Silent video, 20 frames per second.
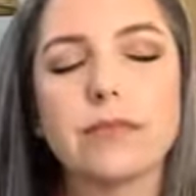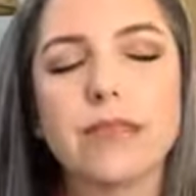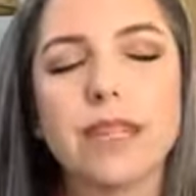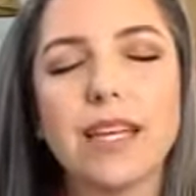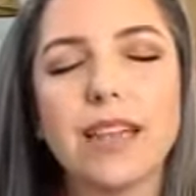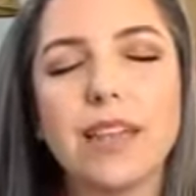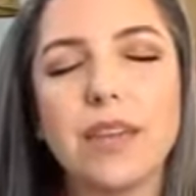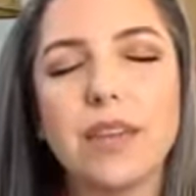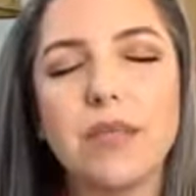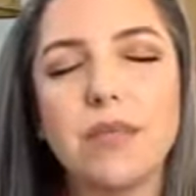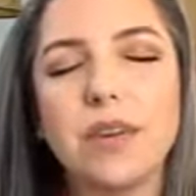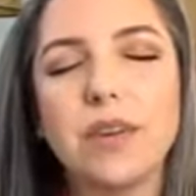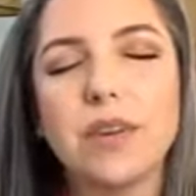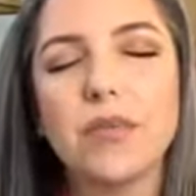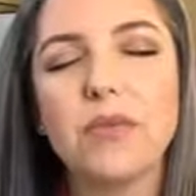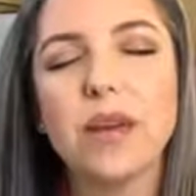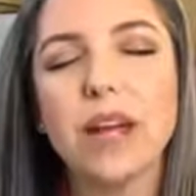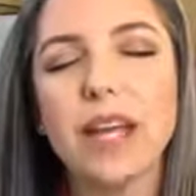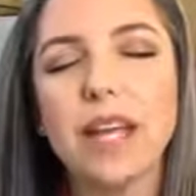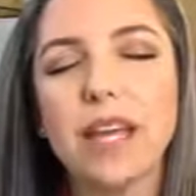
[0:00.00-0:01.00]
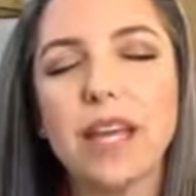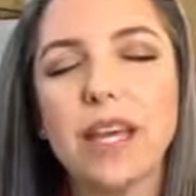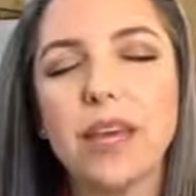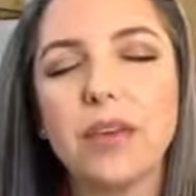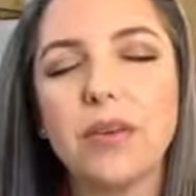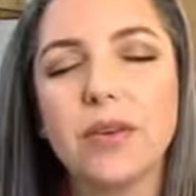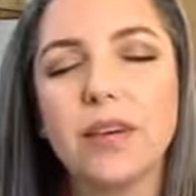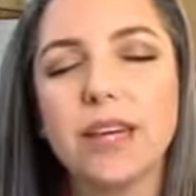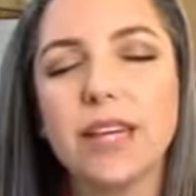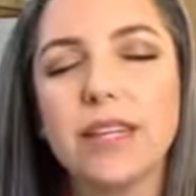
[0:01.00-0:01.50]
And then when you're ready,
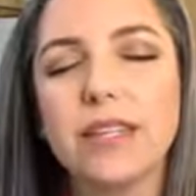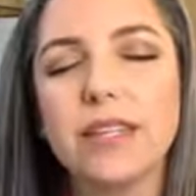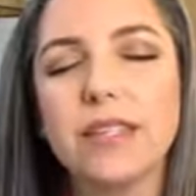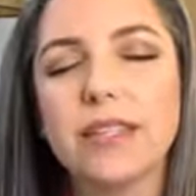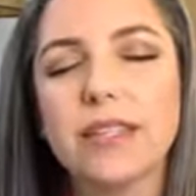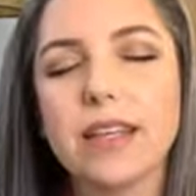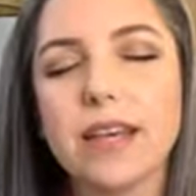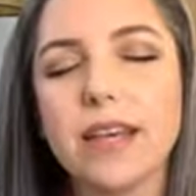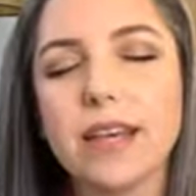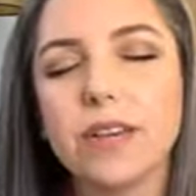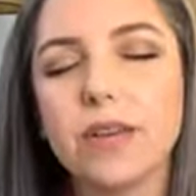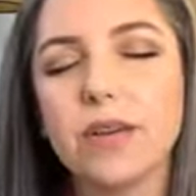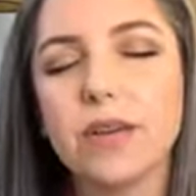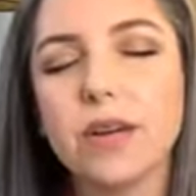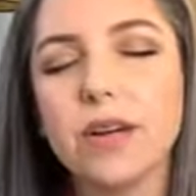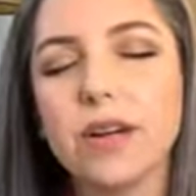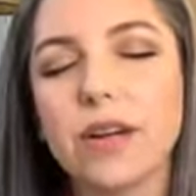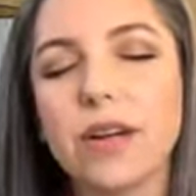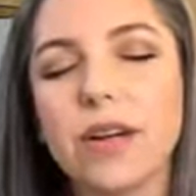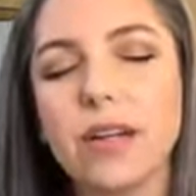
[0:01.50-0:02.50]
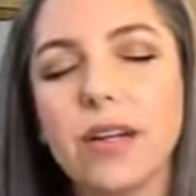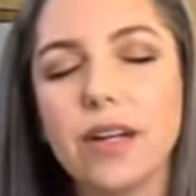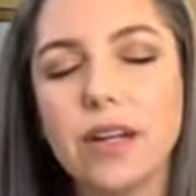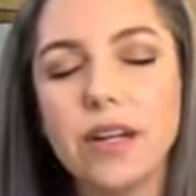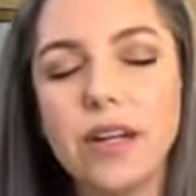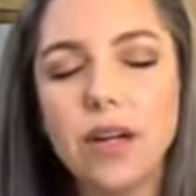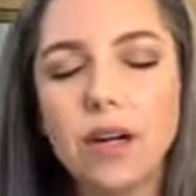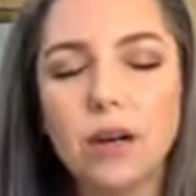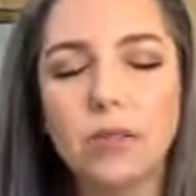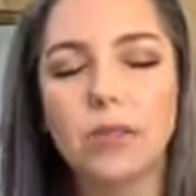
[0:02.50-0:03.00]
you can set your
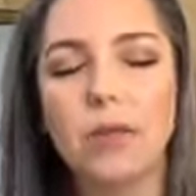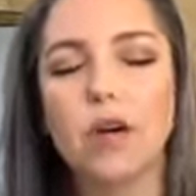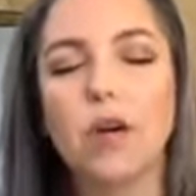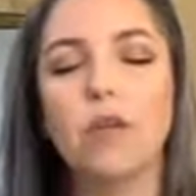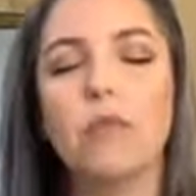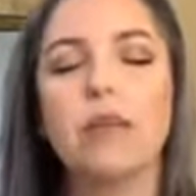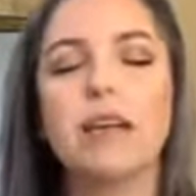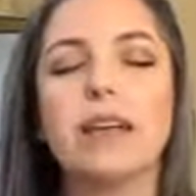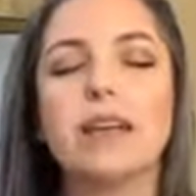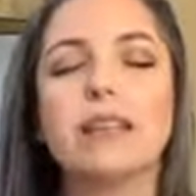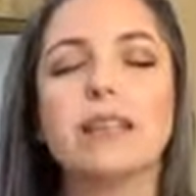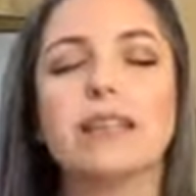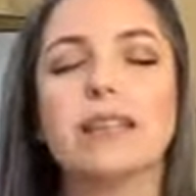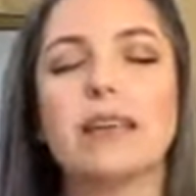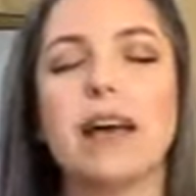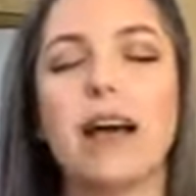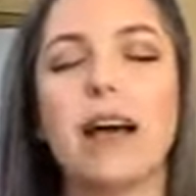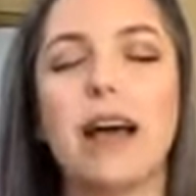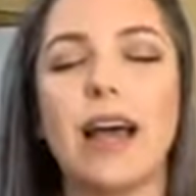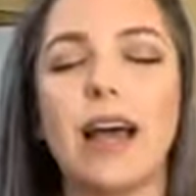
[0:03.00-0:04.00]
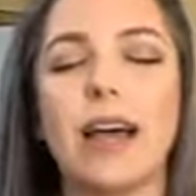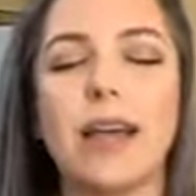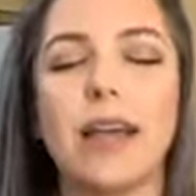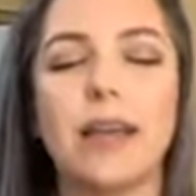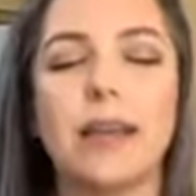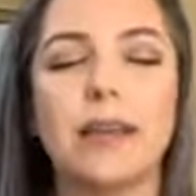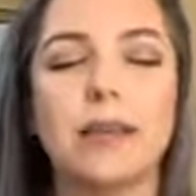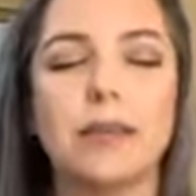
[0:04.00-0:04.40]
aroma aside.